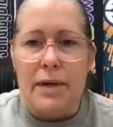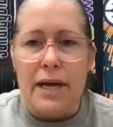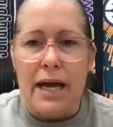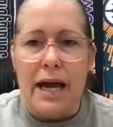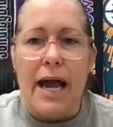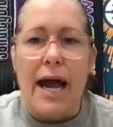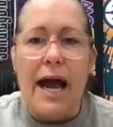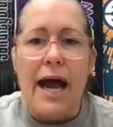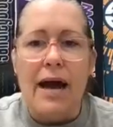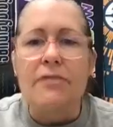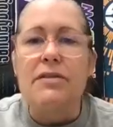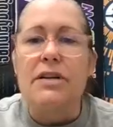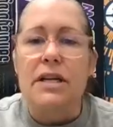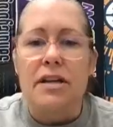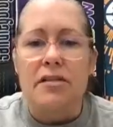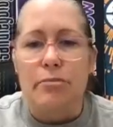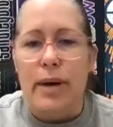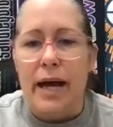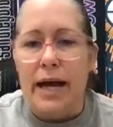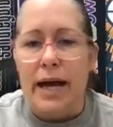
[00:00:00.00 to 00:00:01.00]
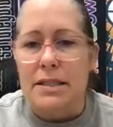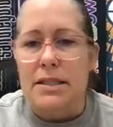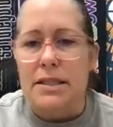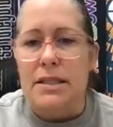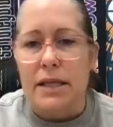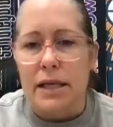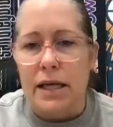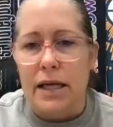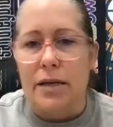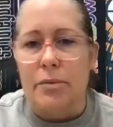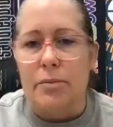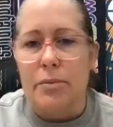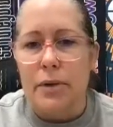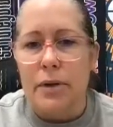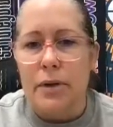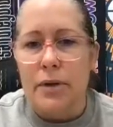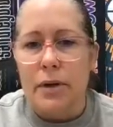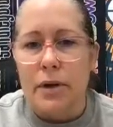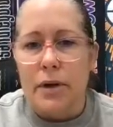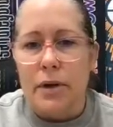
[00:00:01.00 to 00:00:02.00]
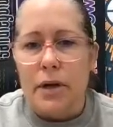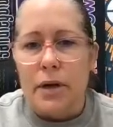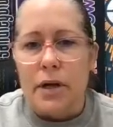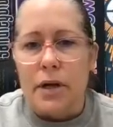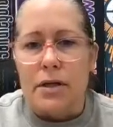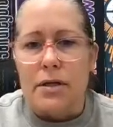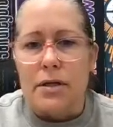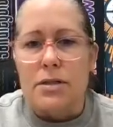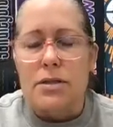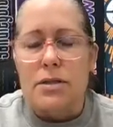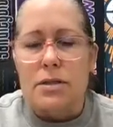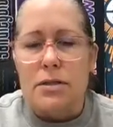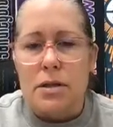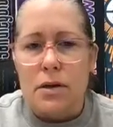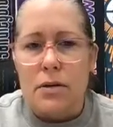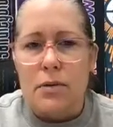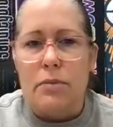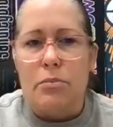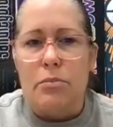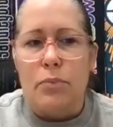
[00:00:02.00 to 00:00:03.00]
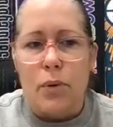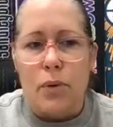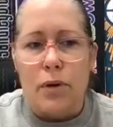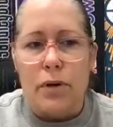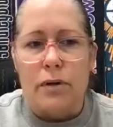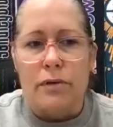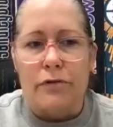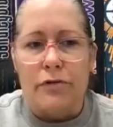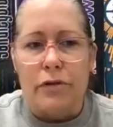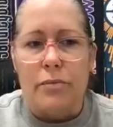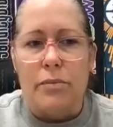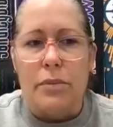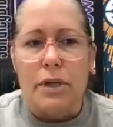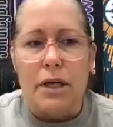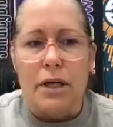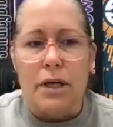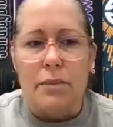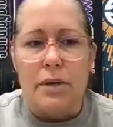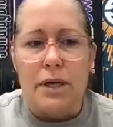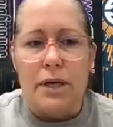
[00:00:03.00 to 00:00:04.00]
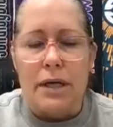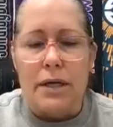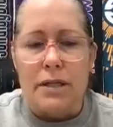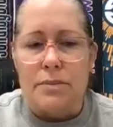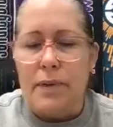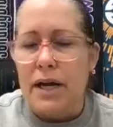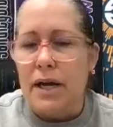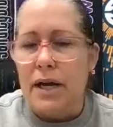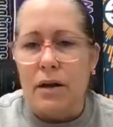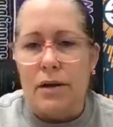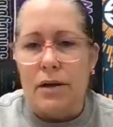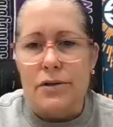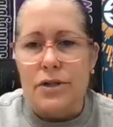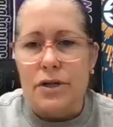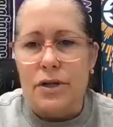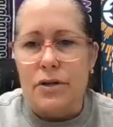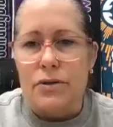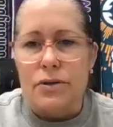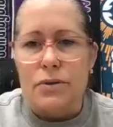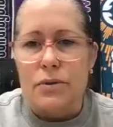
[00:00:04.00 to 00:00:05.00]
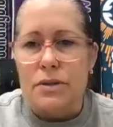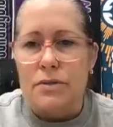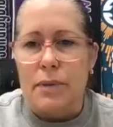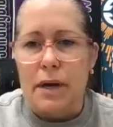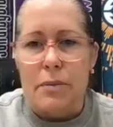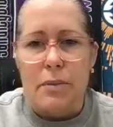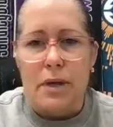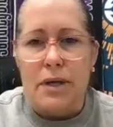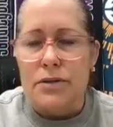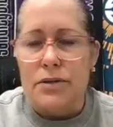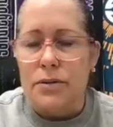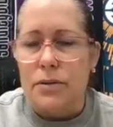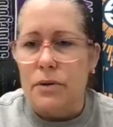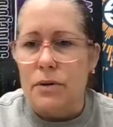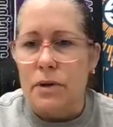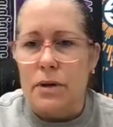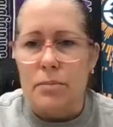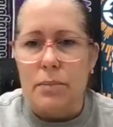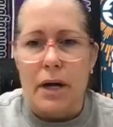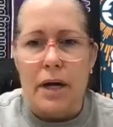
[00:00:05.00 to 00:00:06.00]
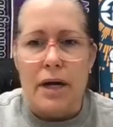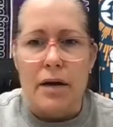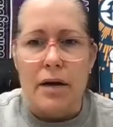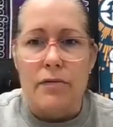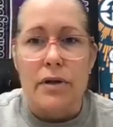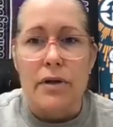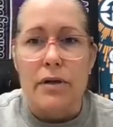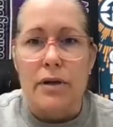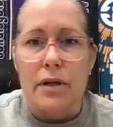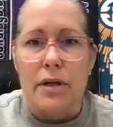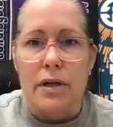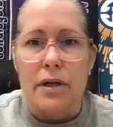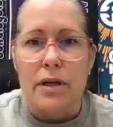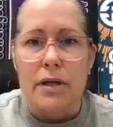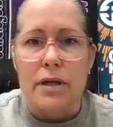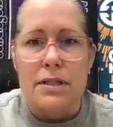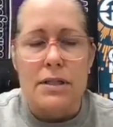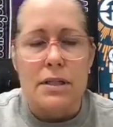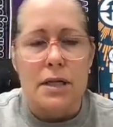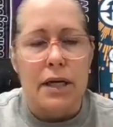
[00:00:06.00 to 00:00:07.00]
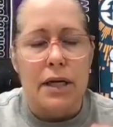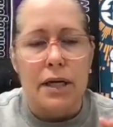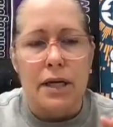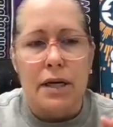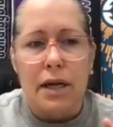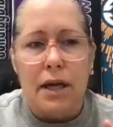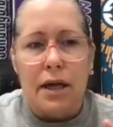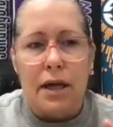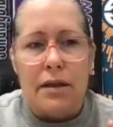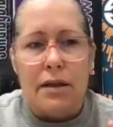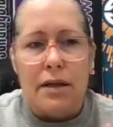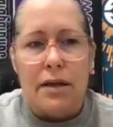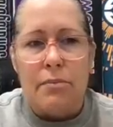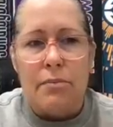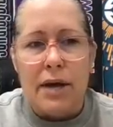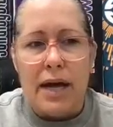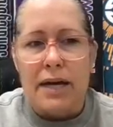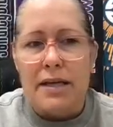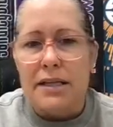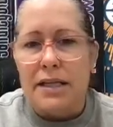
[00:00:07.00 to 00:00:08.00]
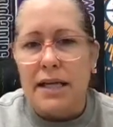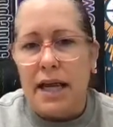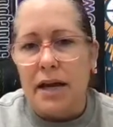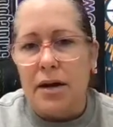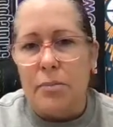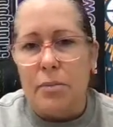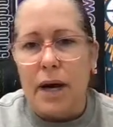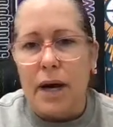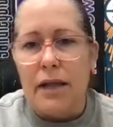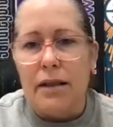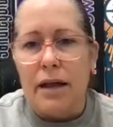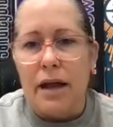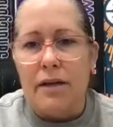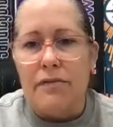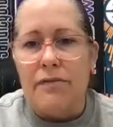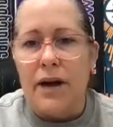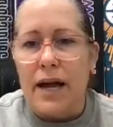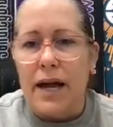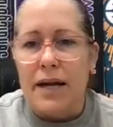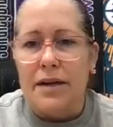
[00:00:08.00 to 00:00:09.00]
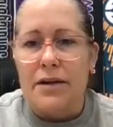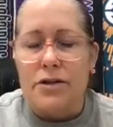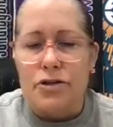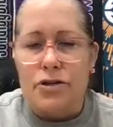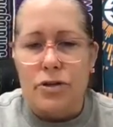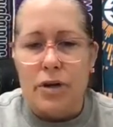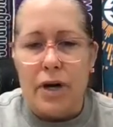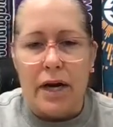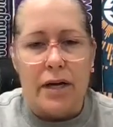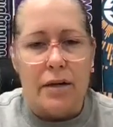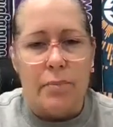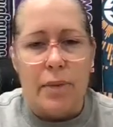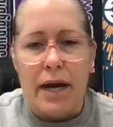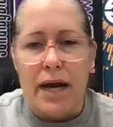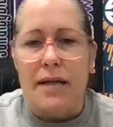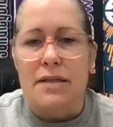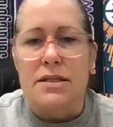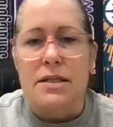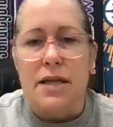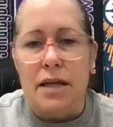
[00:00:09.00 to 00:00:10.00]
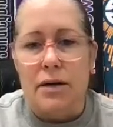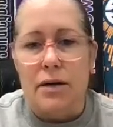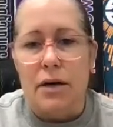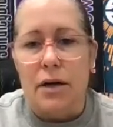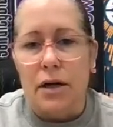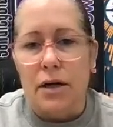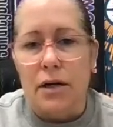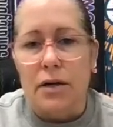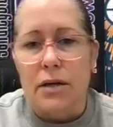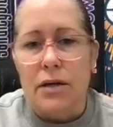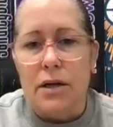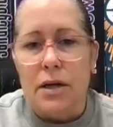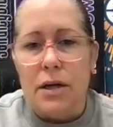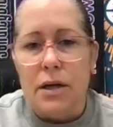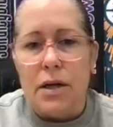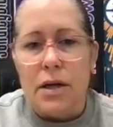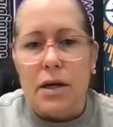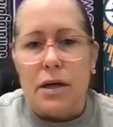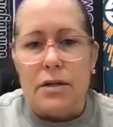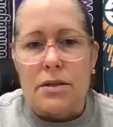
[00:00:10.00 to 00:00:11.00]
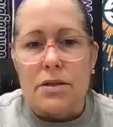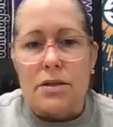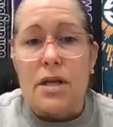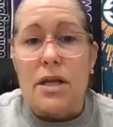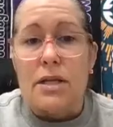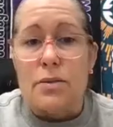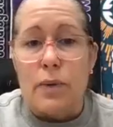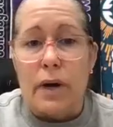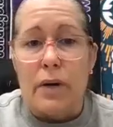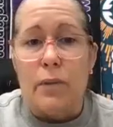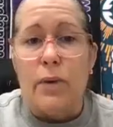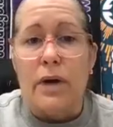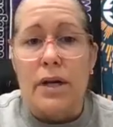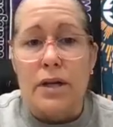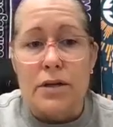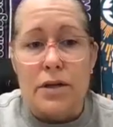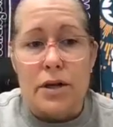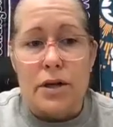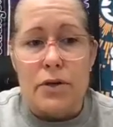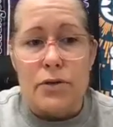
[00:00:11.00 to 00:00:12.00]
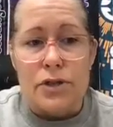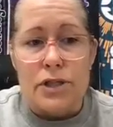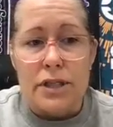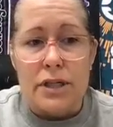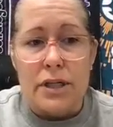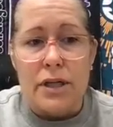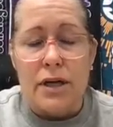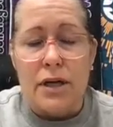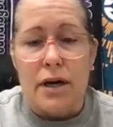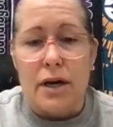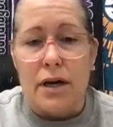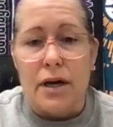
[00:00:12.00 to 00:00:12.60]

I have to give back to the game. And it's so important for me because my college coach was my mentor and my everything. And it's the impact he had on my life, I had to try to pass that on. And so that's why I went into coaching.